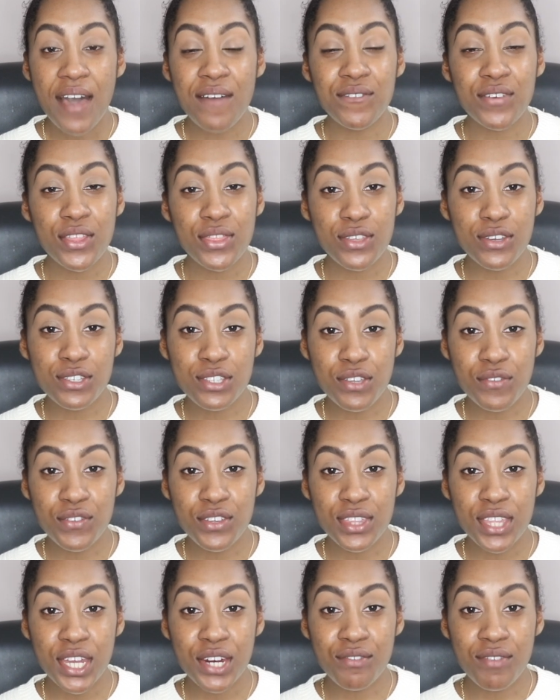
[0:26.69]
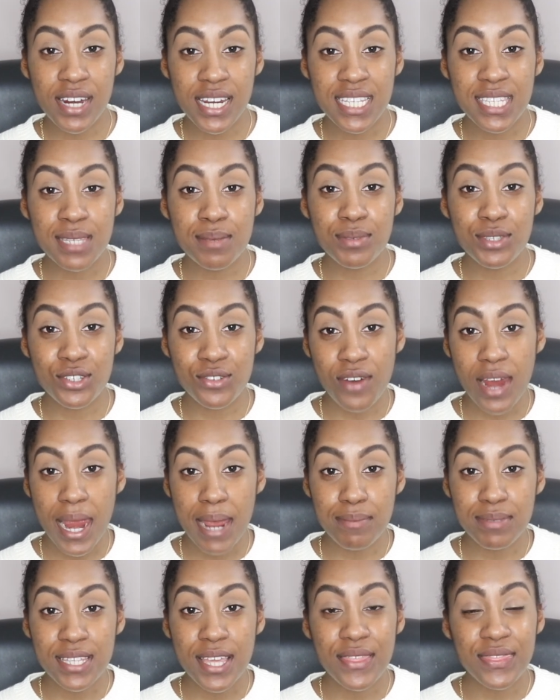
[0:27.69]
and for those of you that are already
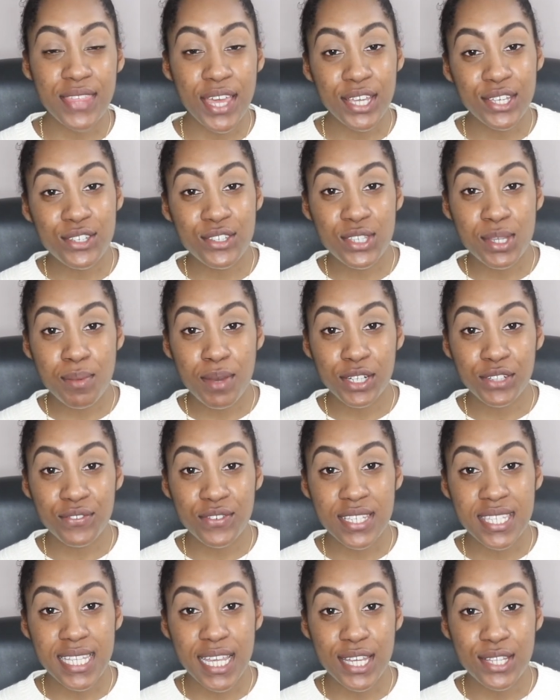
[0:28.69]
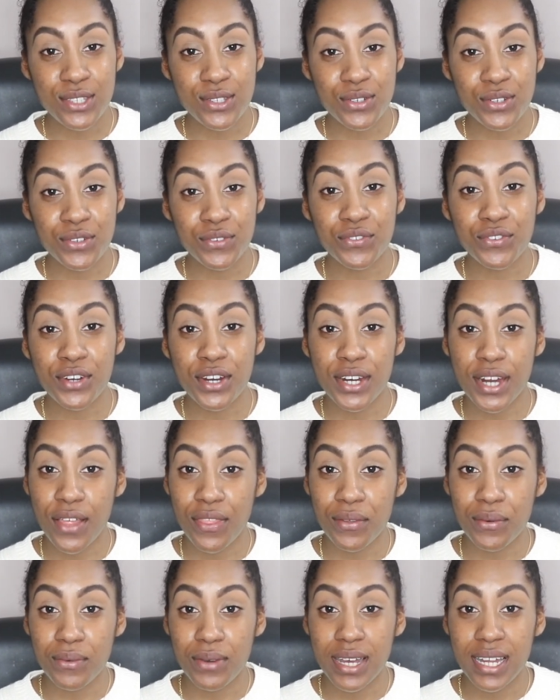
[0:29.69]
subscribed, thank you so much for staying tuned for
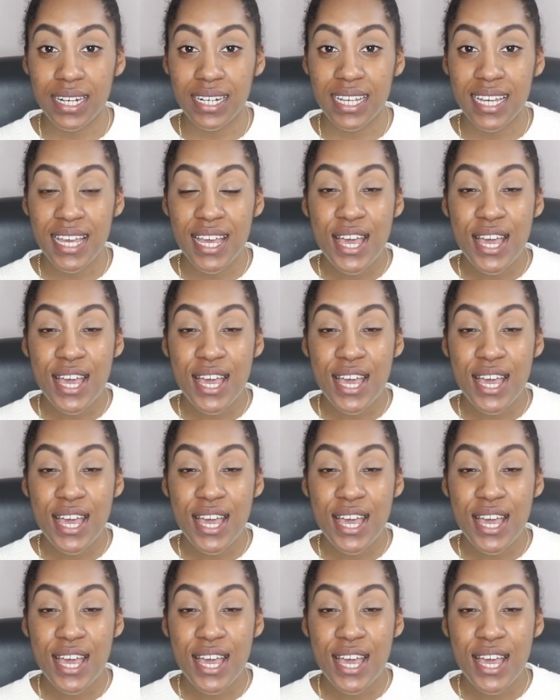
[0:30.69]
another one.